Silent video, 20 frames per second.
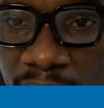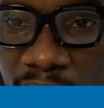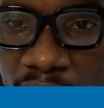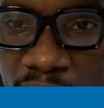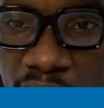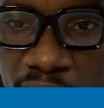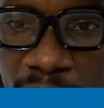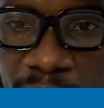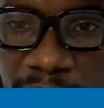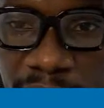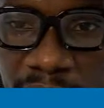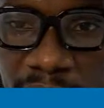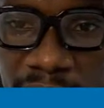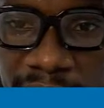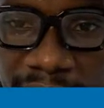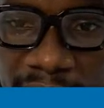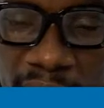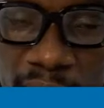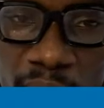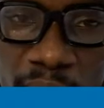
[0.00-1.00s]
or you build
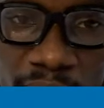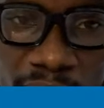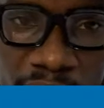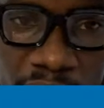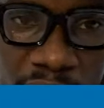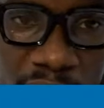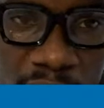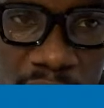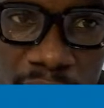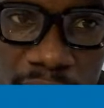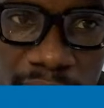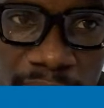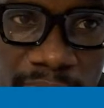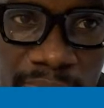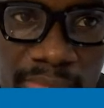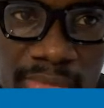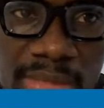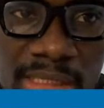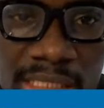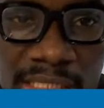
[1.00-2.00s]
and you want to clone,
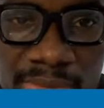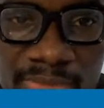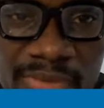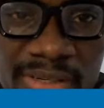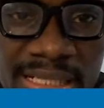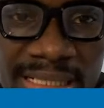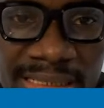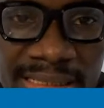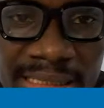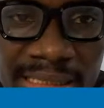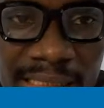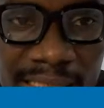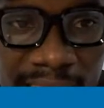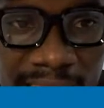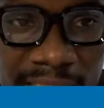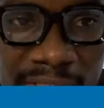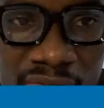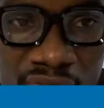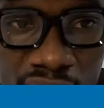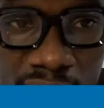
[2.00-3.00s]
it's
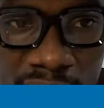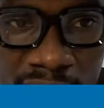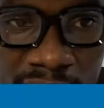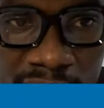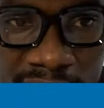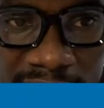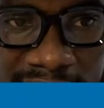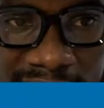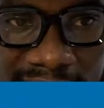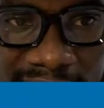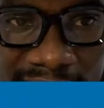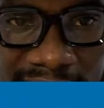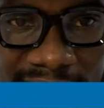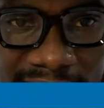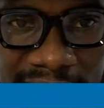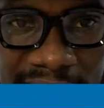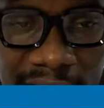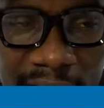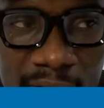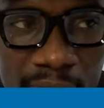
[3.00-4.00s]
really easy.
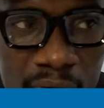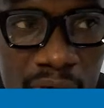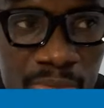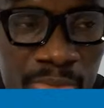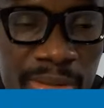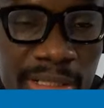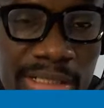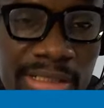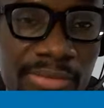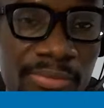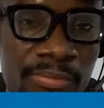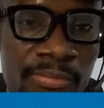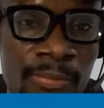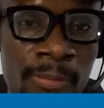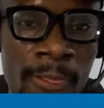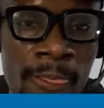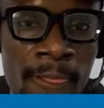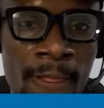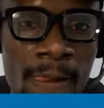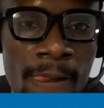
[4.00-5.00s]
There are WordPress
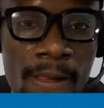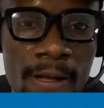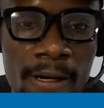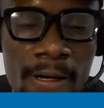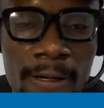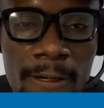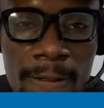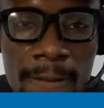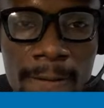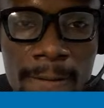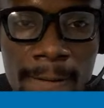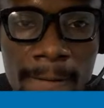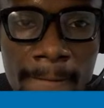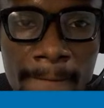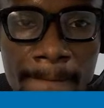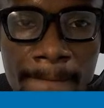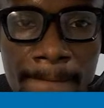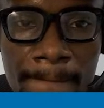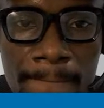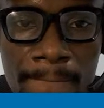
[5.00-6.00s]
uh,
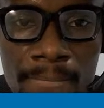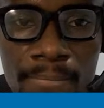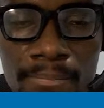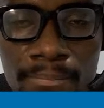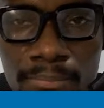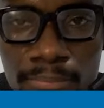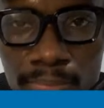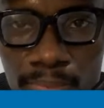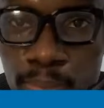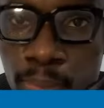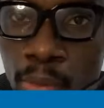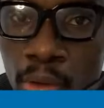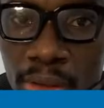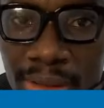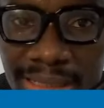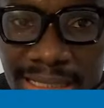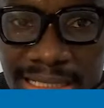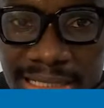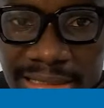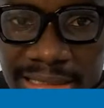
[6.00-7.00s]

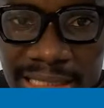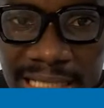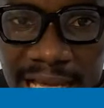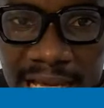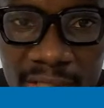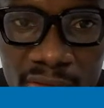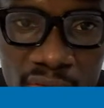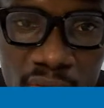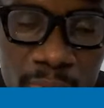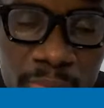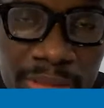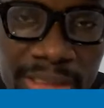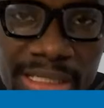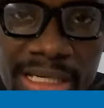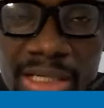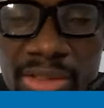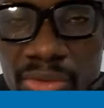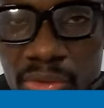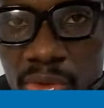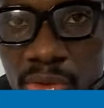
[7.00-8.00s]
plugins like
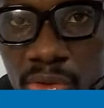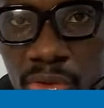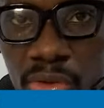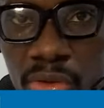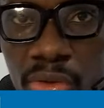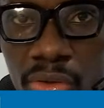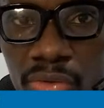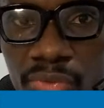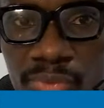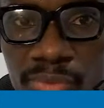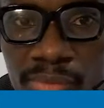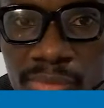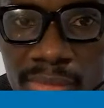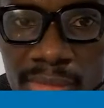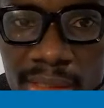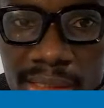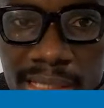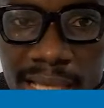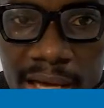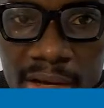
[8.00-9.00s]
duplicator,
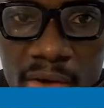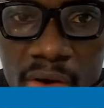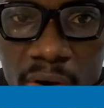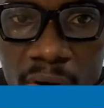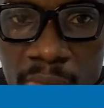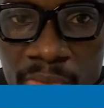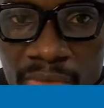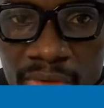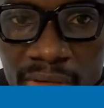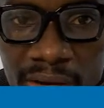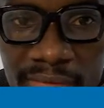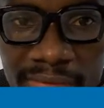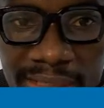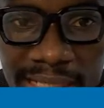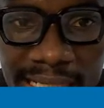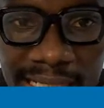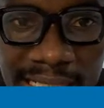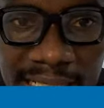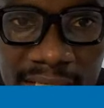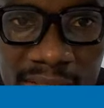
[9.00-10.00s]
like updraft
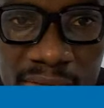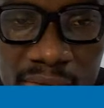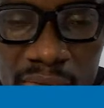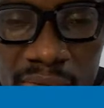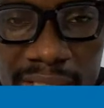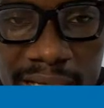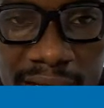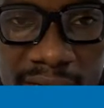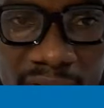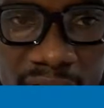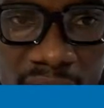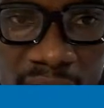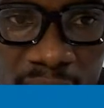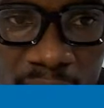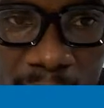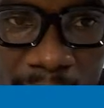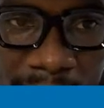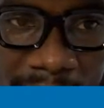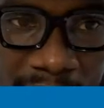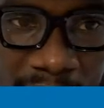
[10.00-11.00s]
that that are used for
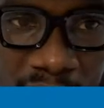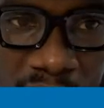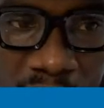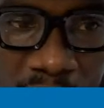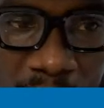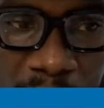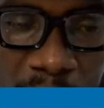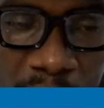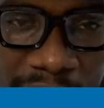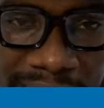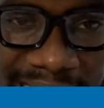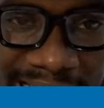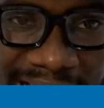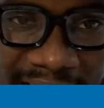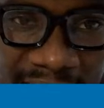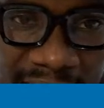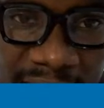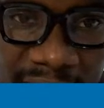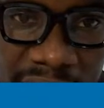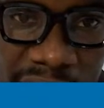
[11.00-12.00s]
backup, but you can
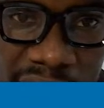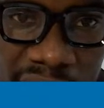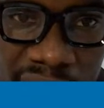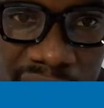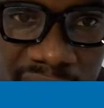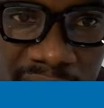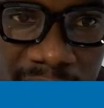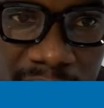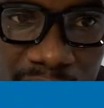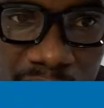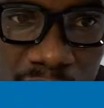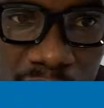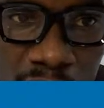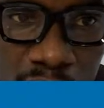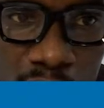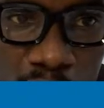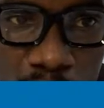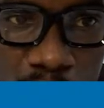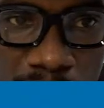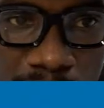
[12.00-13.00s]
actually use them to
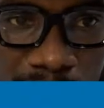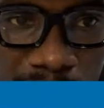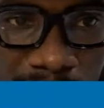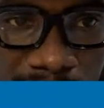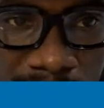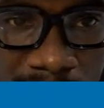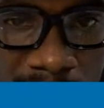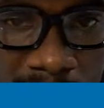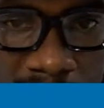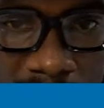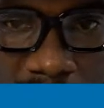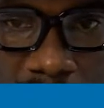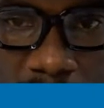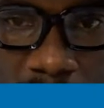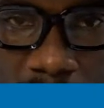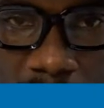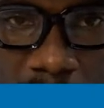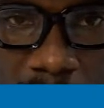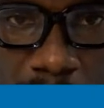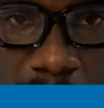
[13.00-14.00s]
clone
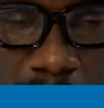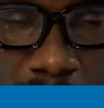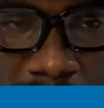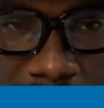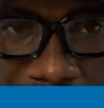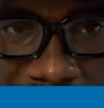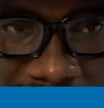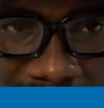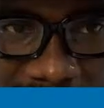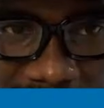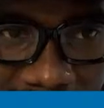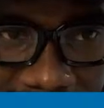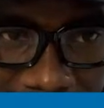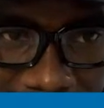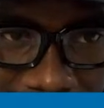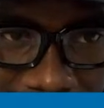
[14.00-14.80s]
a website.